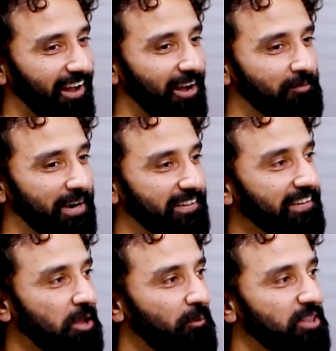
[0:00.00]
But I
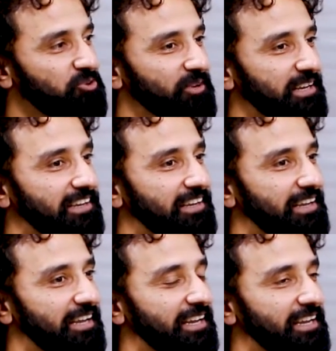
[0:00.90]
think eventually
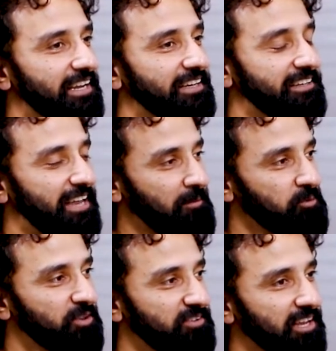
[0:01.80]
it came
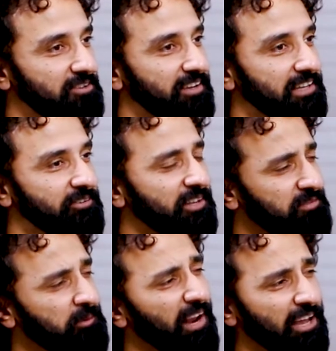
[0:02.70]
to a stage where they would say,
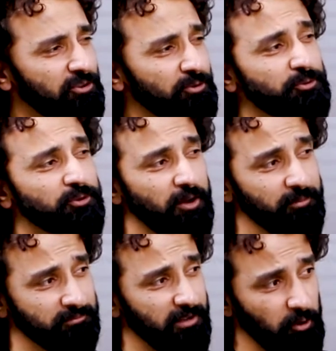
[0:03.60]
we would like you to
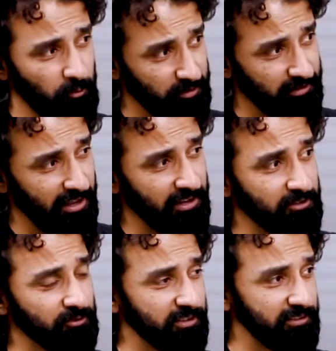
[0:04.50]
come alone
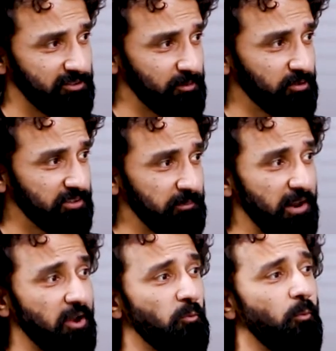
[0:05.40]
and do this exploration. I'm
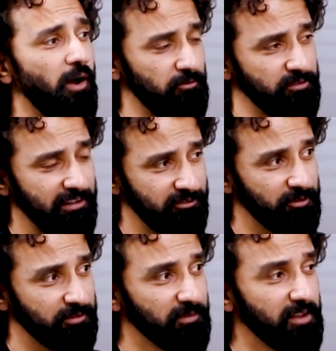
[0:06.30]
like, wow, that's
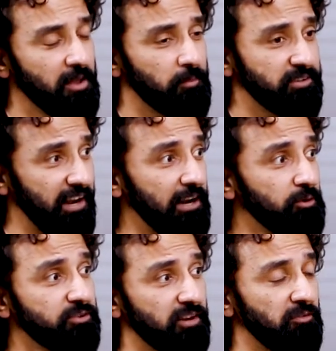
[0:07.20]
good, because then I can
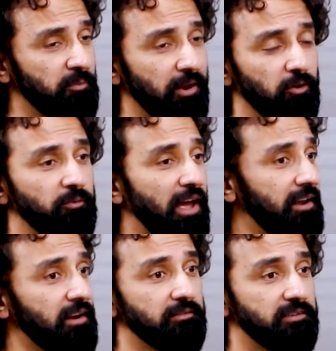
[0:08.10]
do stuff of my own. I
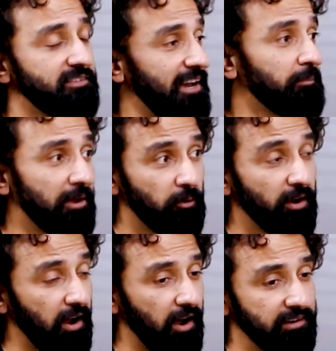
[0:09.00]
can design my
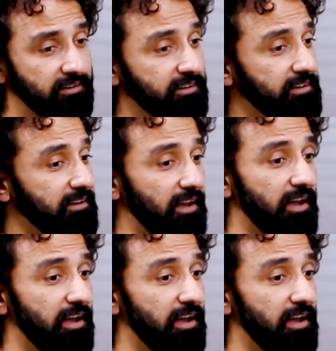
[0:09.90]
own itinerary.